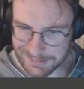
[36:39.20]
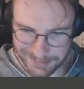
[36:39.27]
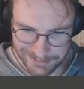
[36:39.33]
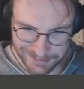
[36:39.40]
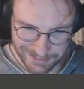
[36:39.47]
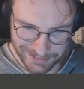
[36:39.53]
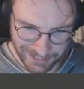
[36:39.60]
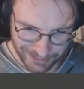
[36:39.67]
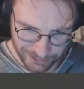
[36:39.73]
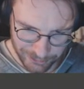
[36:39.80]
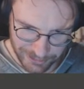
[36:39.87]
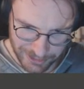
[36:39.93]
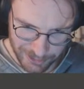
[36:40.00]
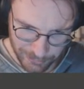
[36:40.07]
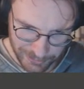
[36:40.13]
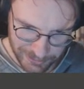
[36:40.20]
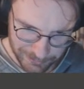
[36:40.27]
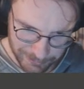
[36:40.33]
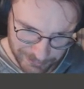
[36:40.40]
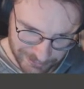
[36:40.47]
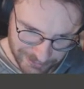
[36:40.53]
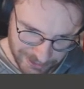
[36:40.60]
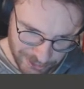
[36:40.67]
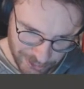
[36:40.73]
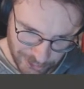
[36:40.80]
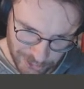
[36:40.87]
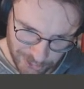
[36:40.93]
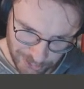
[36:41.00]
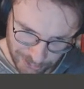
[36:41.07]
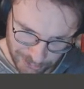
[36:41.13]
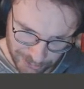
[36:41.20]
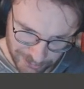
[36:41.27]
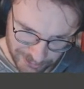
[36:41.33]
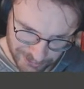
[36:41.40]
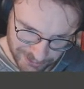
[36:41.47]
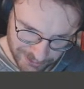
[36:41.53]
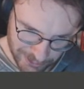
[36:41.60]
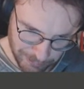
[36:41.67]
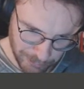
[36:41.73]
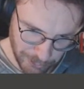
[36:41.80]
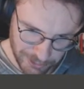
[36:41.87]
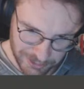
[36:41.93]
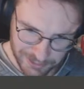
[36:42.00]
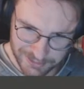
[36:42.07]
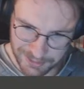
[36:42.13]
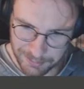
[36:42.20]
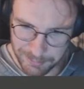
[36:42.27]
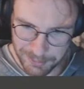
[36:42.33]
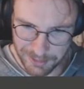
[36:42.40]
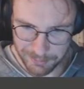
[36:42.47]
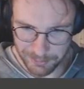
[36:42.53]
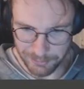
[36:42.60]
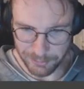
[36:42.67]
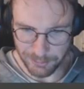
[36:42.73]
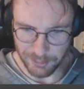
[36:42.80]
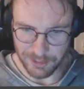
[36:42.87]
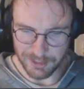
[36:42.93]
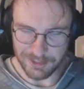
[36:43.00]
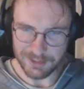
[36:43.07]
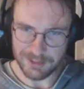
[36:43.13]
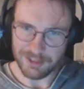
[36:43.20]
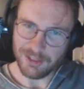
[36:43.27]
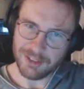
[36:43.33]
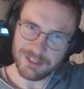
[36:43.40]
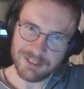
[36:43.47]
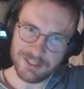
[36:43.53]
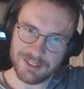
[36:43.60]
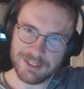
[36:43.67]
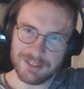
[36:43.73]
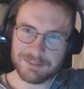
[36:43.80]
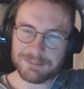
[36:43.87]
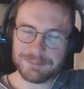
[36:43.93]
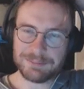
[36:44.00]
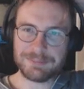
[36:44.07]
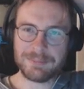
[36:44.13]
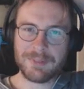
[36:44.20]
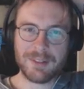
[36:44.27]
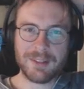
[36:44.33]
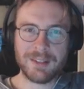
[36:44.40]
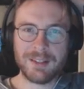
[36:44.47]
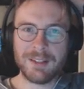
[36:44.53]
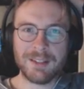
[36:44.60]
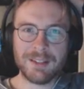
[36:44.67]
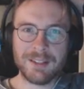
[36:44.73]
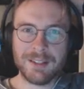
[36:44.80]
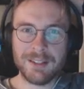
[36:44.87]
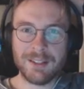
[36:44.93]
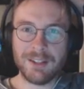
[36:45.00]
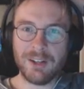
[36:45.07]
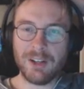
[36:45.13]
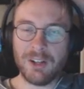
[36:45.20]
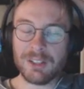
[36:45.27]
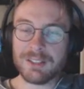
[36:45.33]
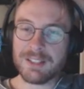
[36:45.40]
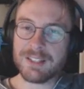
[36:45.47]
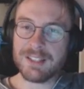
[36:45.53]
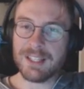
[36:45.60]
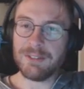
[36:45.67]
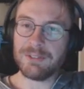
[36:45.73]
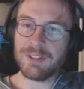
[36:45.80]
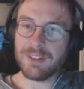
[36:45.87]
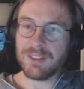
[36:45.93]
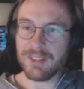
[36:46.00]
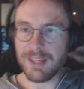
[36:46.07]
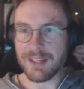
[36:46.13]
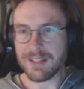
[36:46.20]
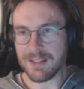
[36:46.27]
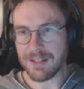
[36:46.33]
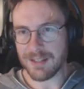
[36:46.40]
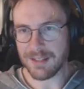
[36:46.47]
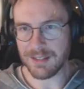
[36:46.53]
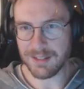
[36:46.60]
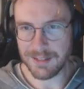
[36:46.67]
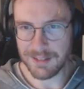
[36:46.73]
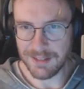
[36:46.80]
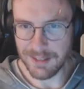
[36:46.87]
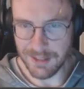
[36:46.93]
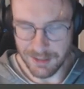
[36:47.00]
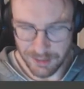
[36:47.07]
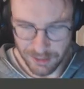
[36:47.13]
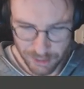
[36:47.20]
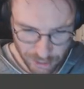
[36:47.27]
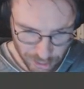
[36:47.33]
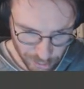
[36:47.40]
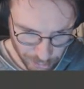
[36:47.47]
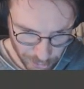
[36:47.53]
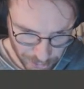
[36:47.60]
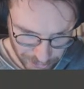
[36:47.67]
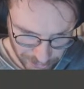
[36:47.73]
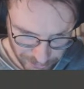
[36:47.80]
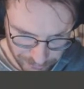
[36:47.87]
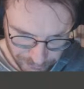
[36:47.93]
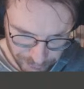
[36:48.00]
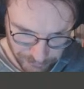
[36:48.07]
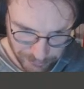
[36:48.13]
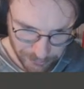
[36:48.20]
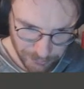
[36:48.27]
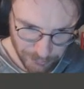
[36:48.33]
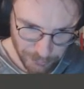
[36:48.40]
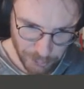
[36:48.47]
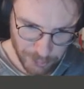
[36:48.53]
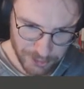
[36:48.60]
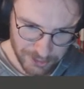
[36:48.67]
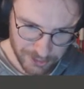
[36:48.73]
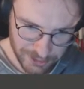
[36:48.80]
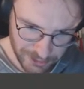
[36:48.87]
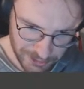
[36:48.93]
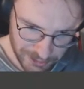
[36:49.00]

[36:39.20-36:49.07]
uh, I agree as well, but that's also the point that I made before, that all the, all the safety things sort of force a